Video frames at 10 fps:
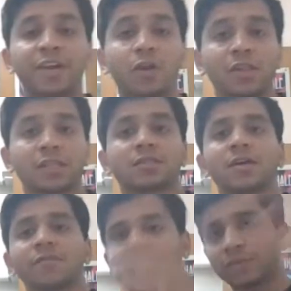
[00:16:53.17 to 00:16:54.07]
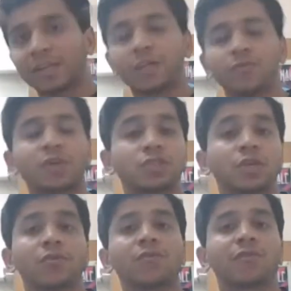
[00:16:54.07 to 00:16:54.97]
written all this stuff this will give you a
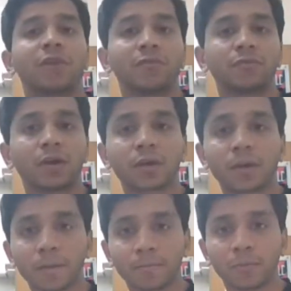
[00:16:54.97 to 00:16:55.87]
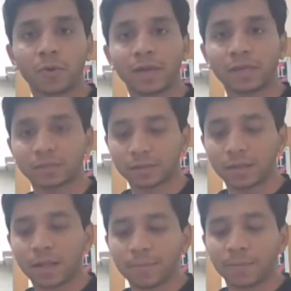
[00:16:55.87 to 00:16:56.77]
general framework more or less
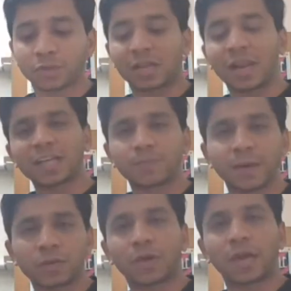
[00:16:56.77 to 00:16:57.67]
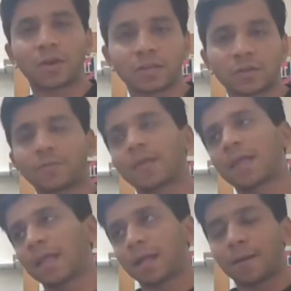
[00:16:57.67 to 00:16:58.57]
because the last part you cannot you,
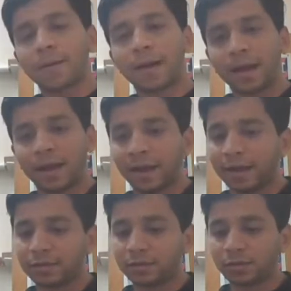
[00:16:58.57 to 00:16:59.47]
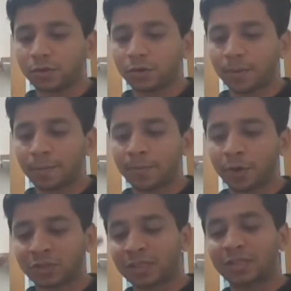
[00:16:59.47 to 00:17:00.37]
and
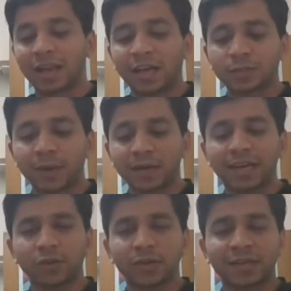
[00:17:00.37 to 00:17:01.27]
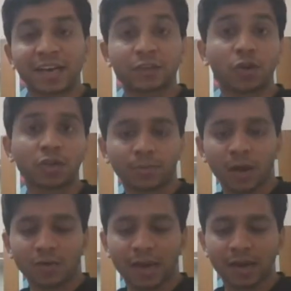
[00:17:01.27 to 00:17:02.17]
because this last part that you that i talked
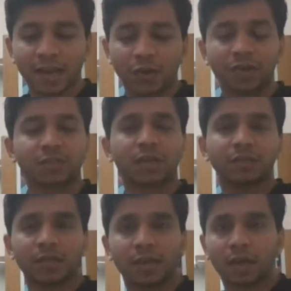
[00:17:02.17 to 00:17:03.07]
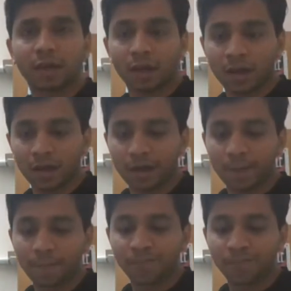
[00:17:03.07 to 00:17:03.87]
about that like you know discussing uh,